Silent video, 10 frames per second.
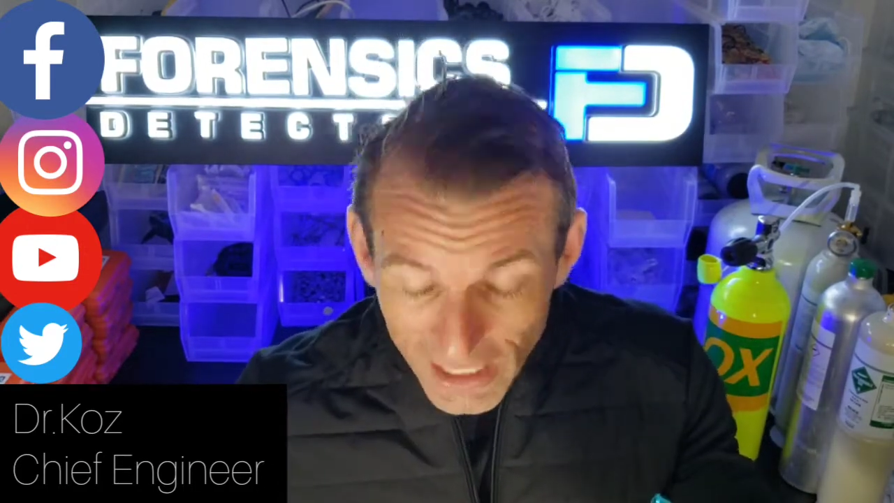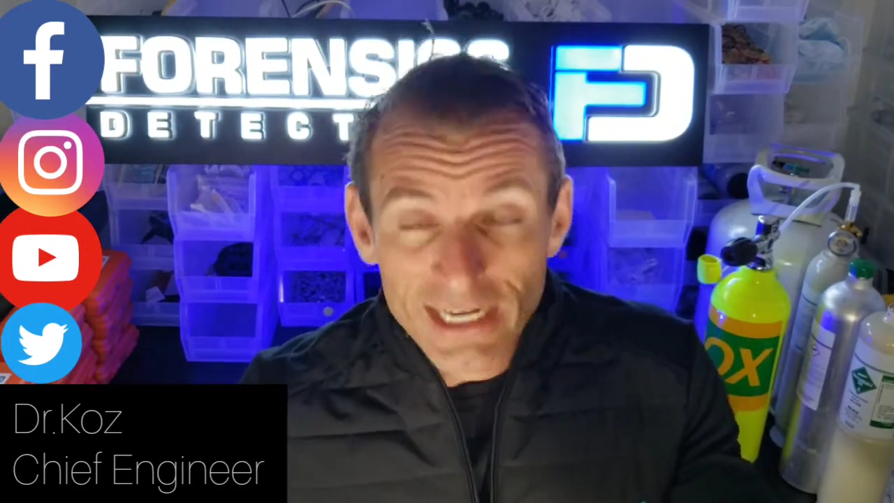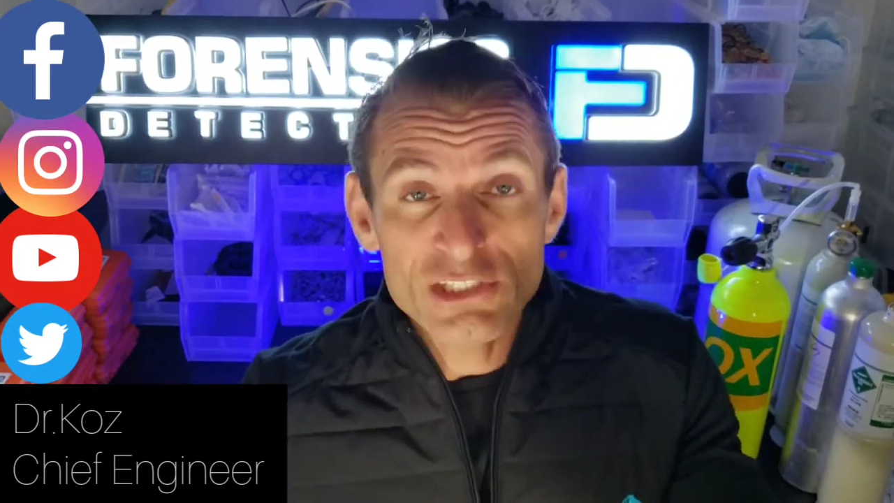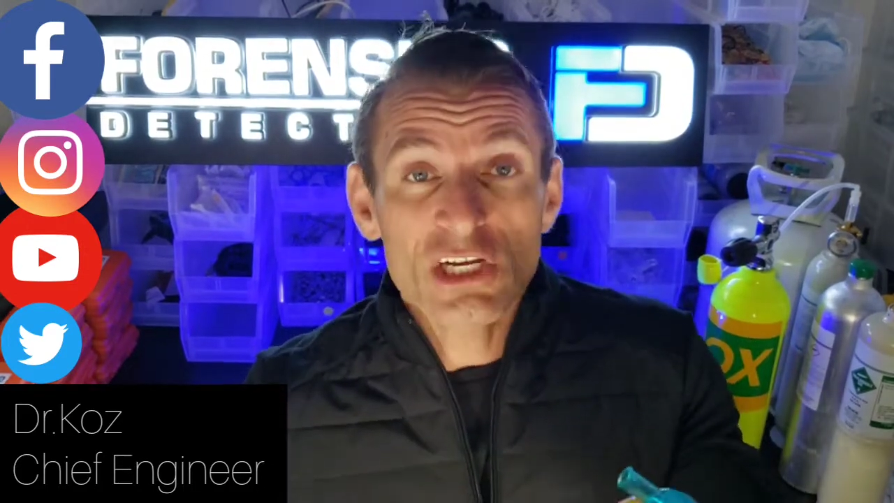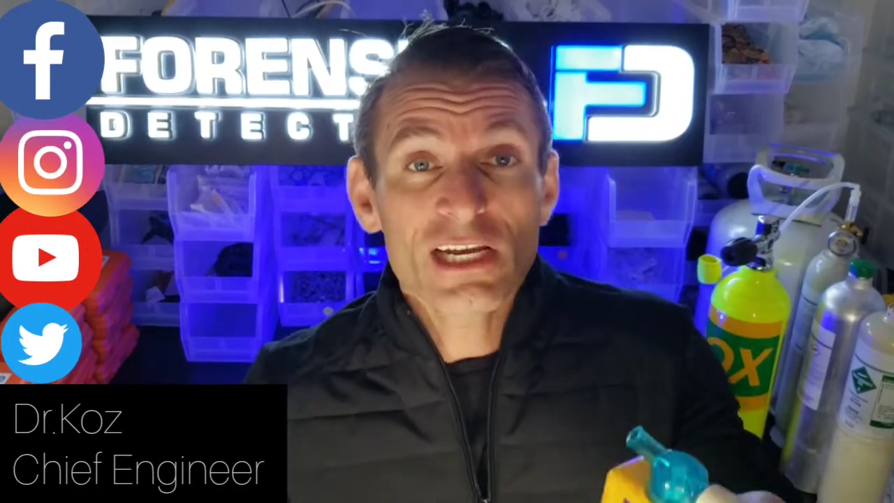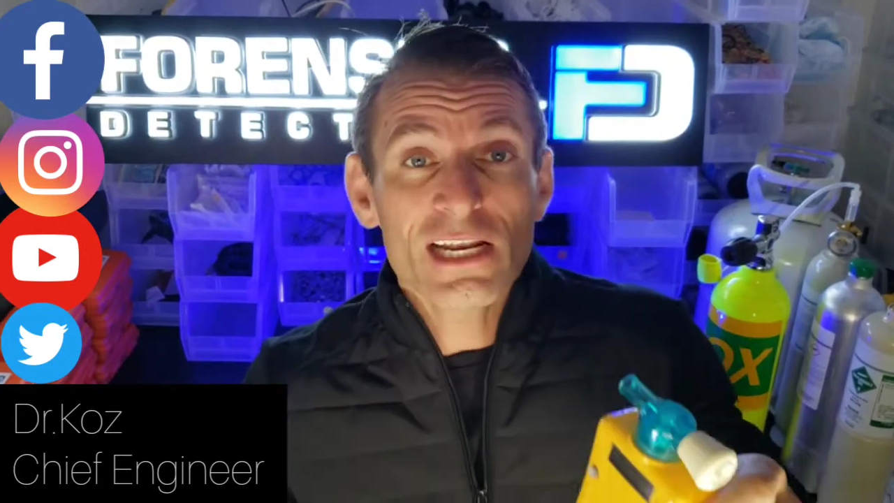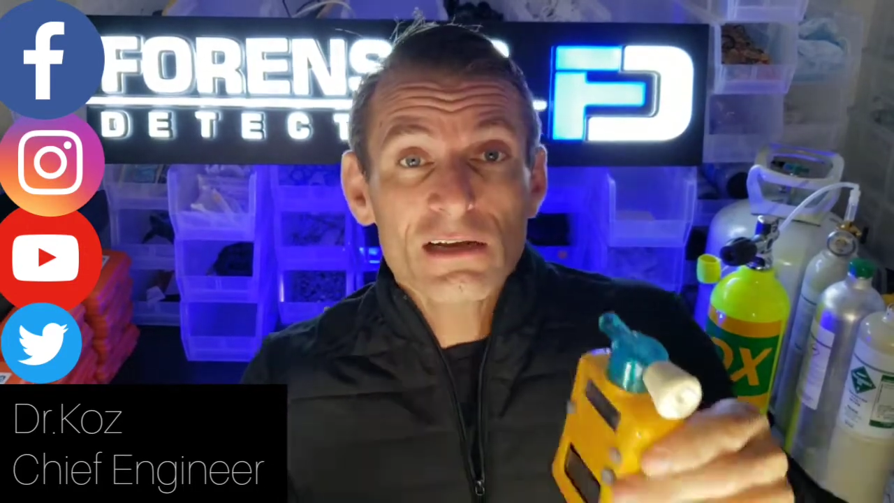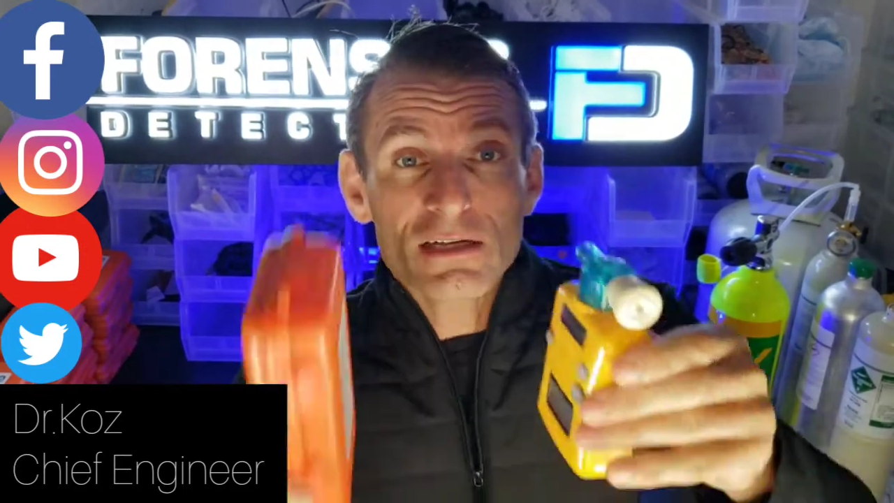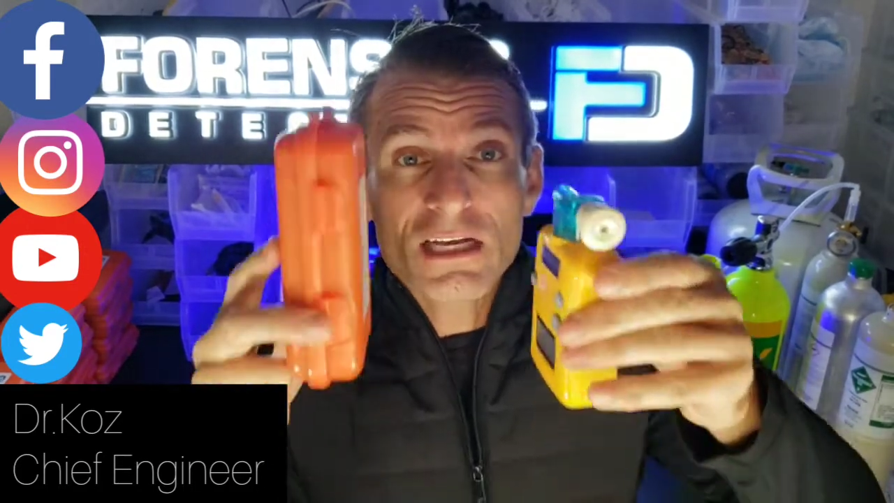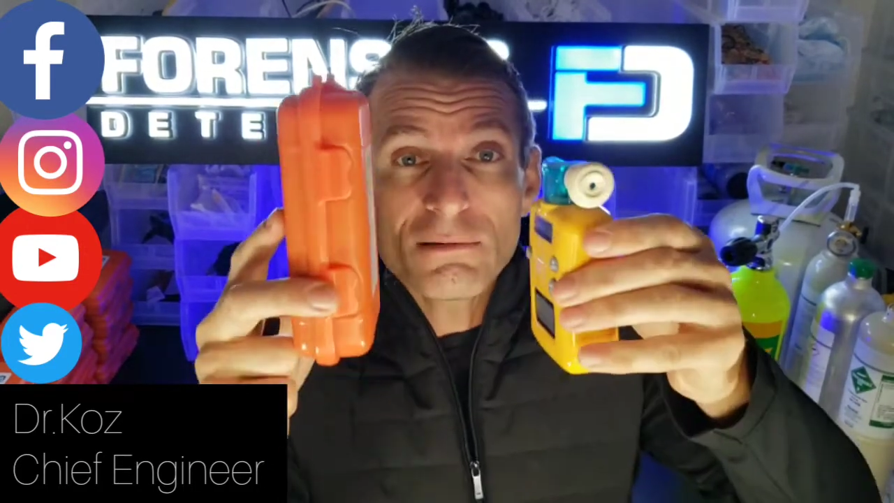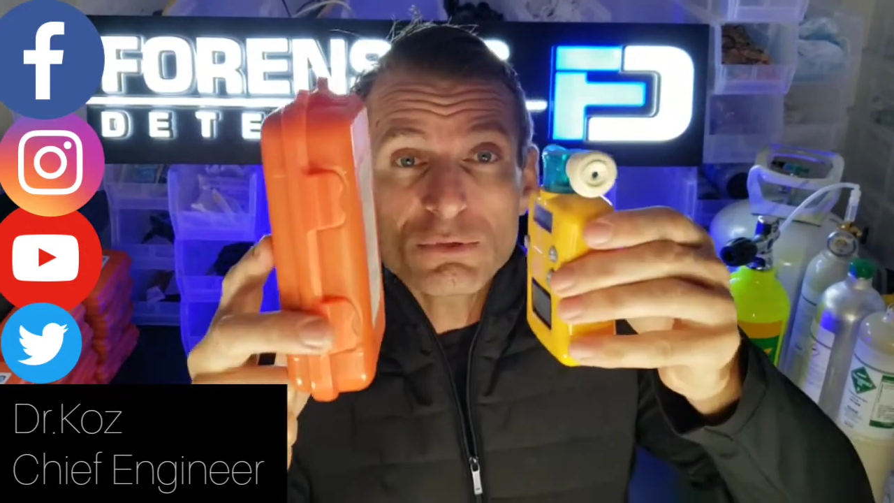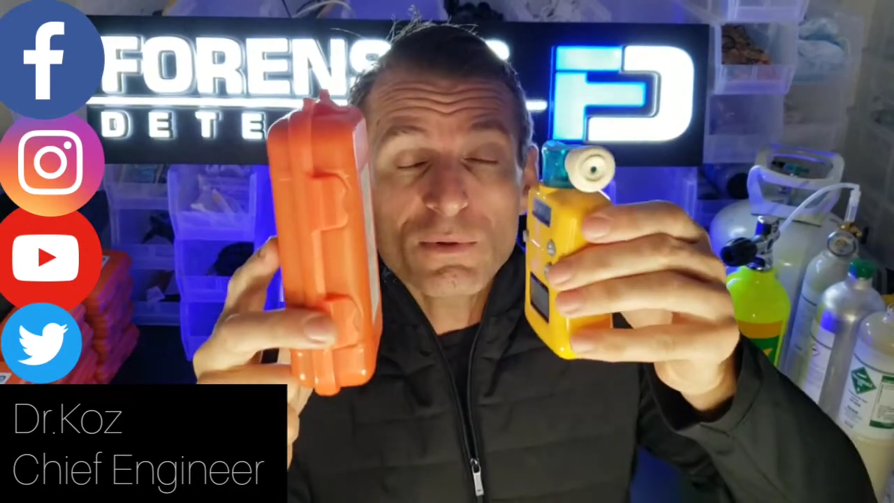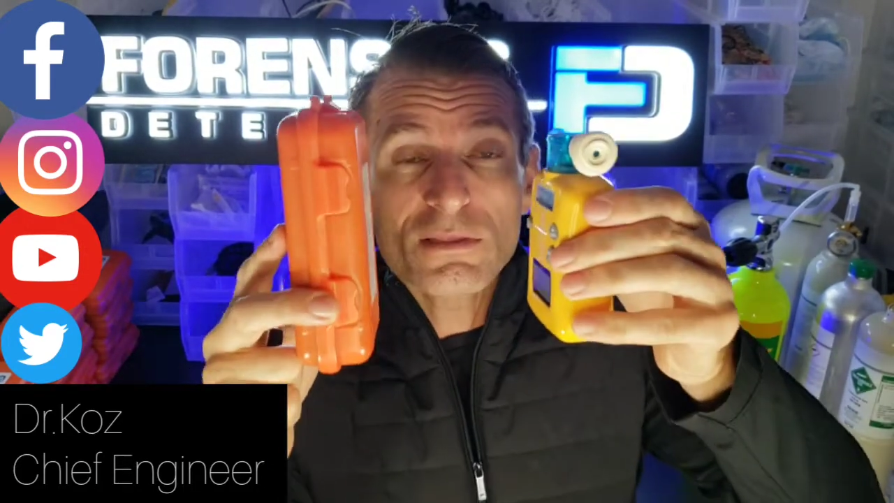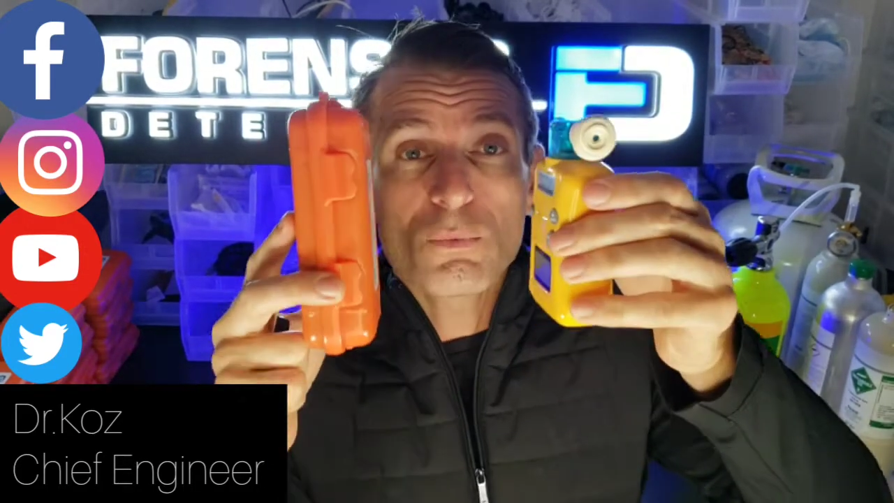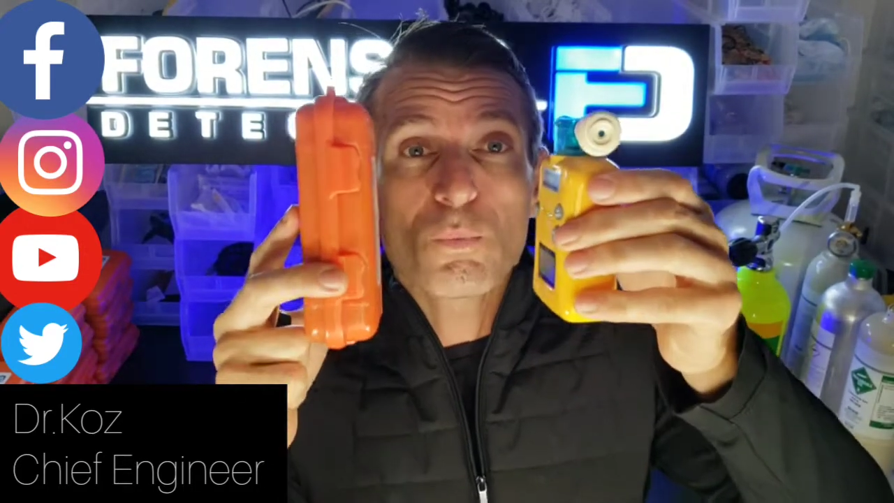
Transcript: And check it out, comes with a